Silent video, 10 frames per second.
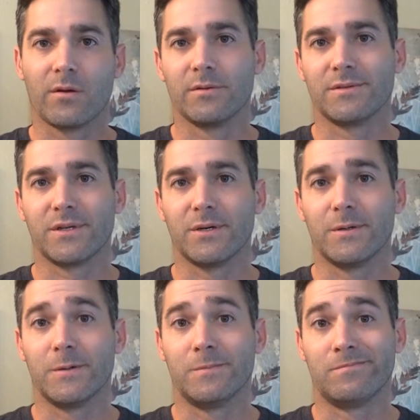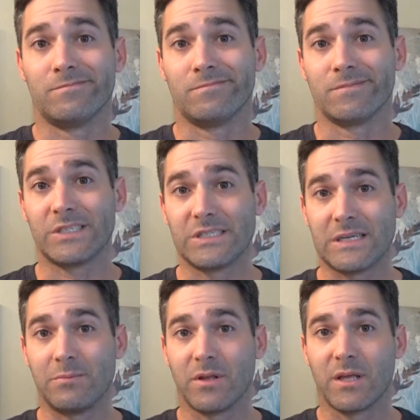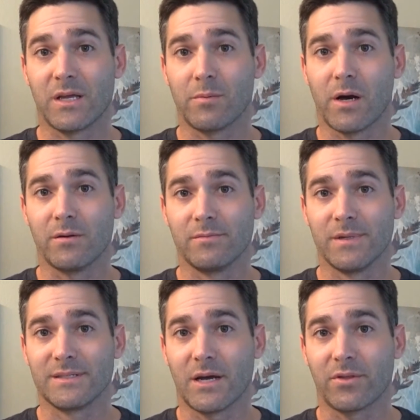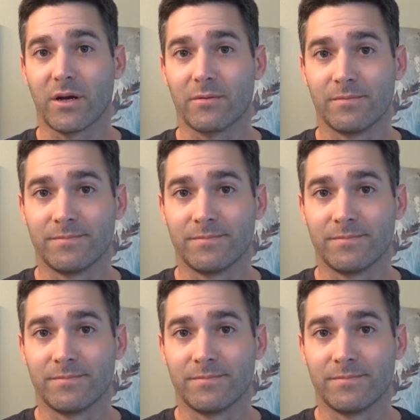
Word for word: So just something to think about. It's out there.